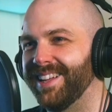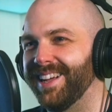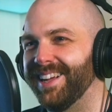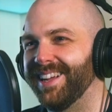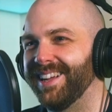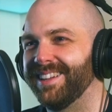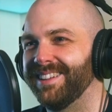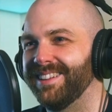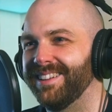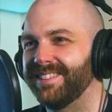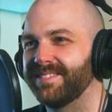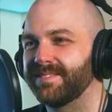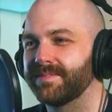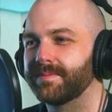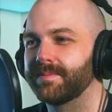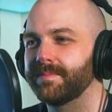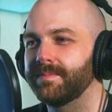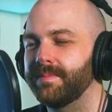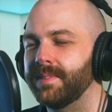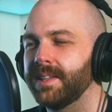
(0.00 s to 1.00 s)
That's what I did.
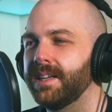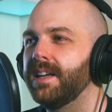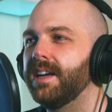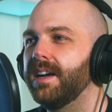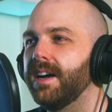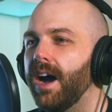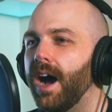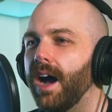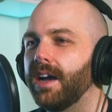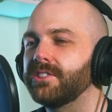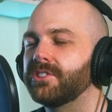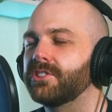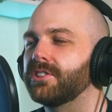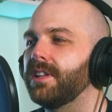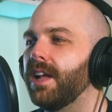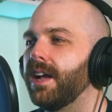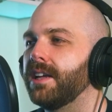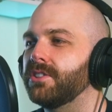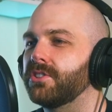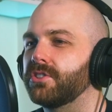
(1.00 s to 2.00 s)
I used to
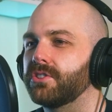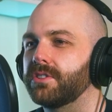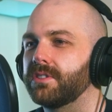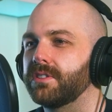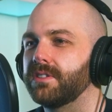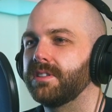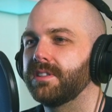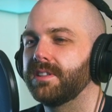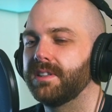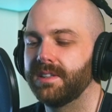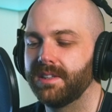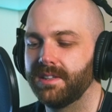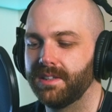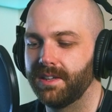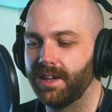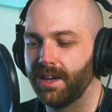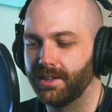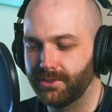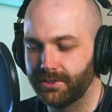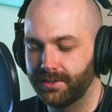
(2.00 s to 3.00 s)
like the choices I made.
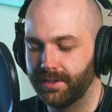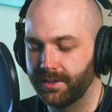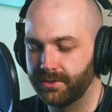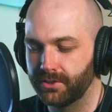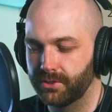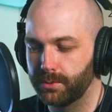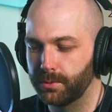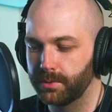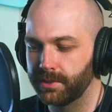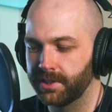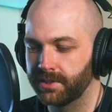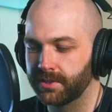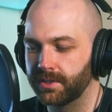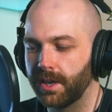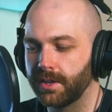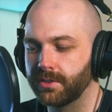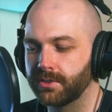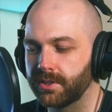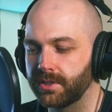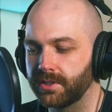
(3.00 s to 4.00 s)
I used to like school
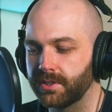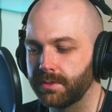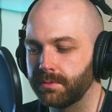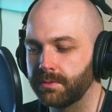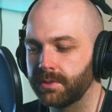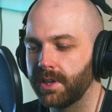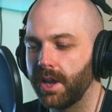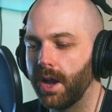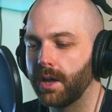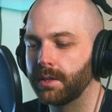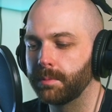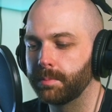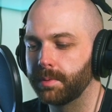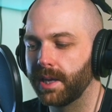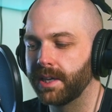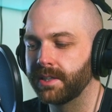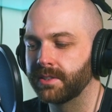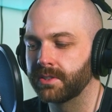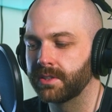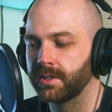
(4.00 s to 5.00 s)
discos because it was the only
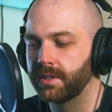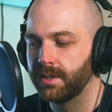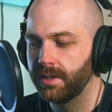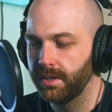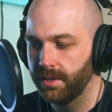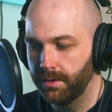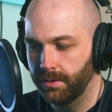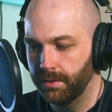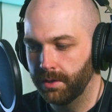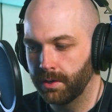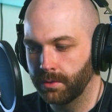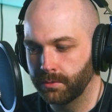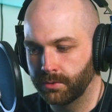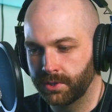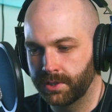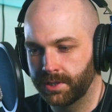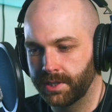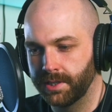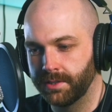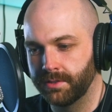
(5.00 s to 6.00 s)
place when I was
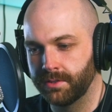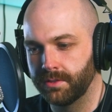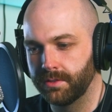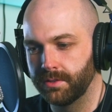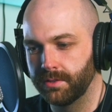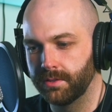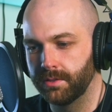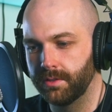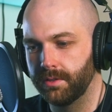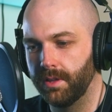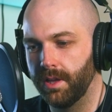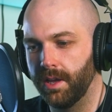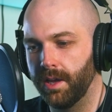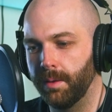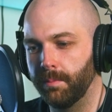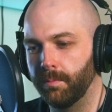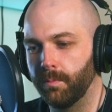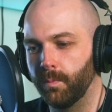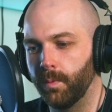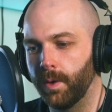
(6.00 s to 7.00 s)
a kid
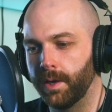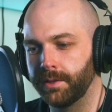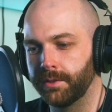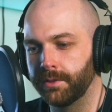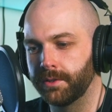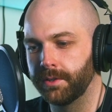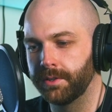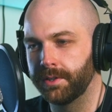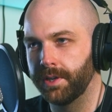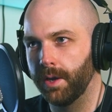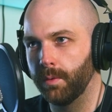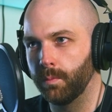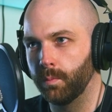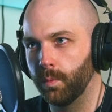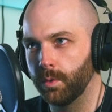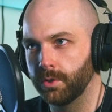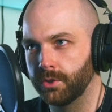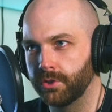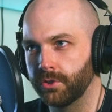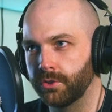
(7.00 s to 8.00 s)
where you could get
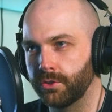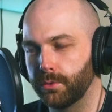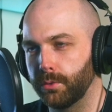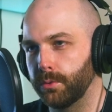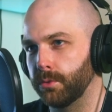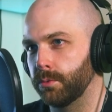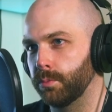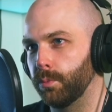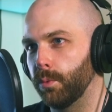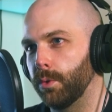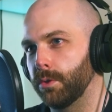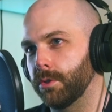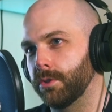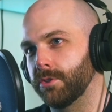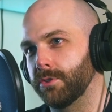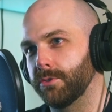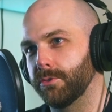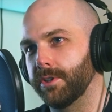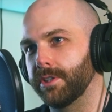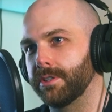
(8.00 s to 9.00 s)
Worcester sauce
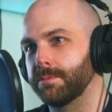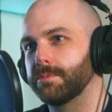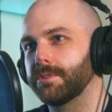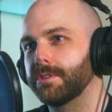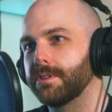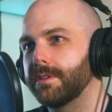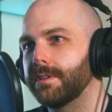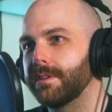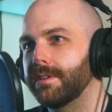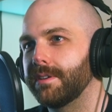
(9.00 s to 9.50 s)
Walker's crisps.